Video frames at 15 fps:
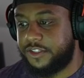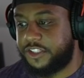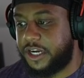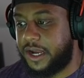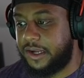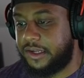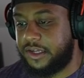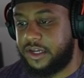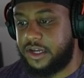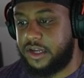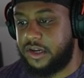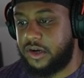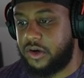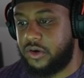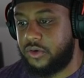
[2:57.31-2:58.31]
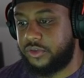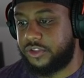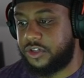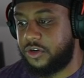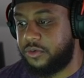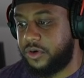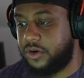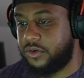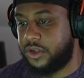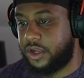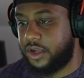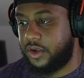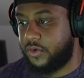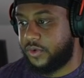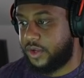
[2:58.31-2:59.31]
Shotgun. Oh, so
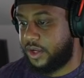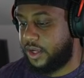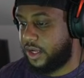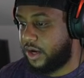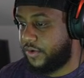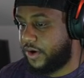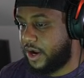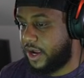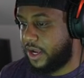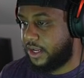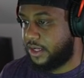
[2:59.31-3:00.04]
okay, okay, all right.